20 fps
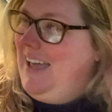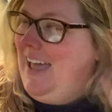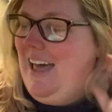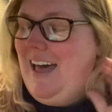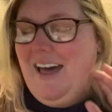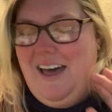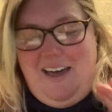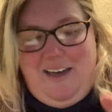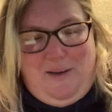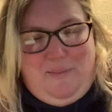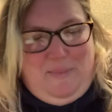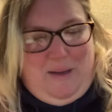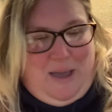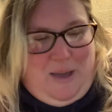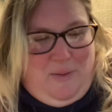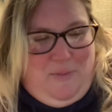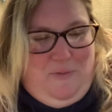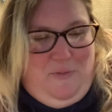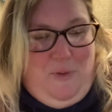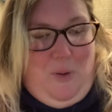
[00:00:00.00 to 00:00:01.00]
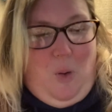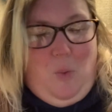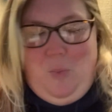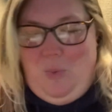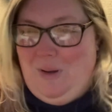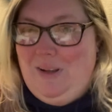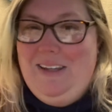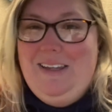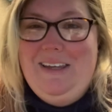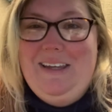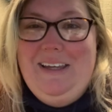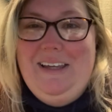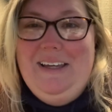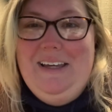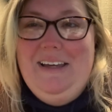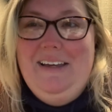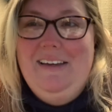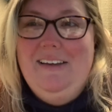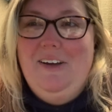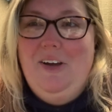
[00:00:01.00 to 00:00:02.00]
I've really
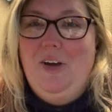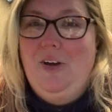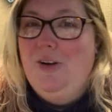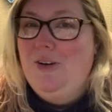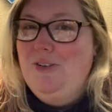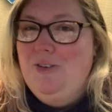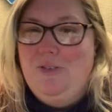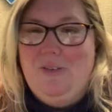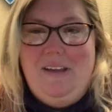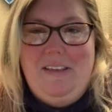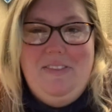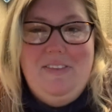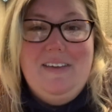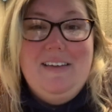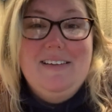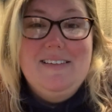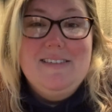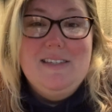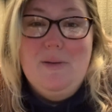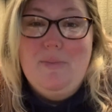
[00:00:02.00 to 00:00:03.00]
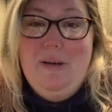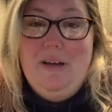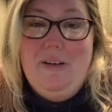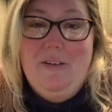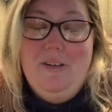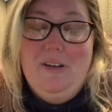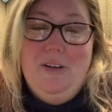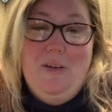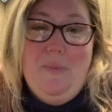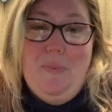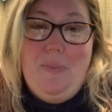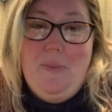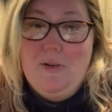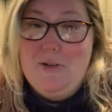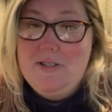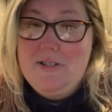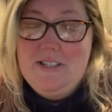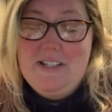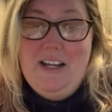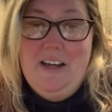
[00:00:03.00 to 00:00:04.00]
heard great things about their
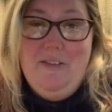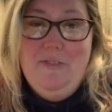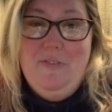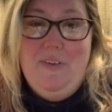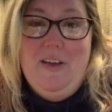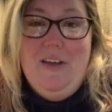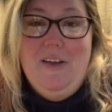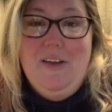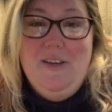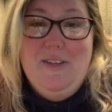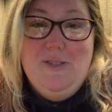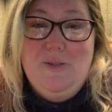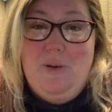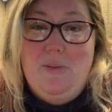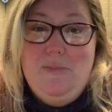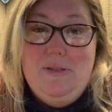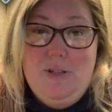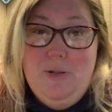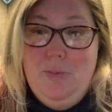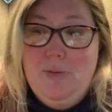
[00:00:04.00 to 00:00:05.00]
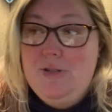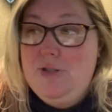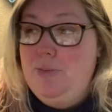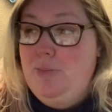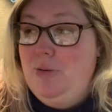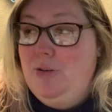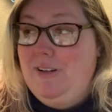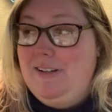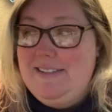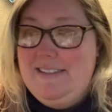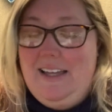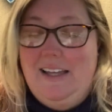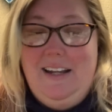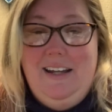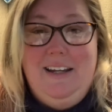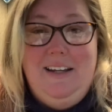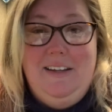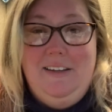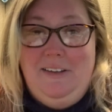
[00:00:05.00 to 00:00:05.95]
stuff, so I'm super, super excited.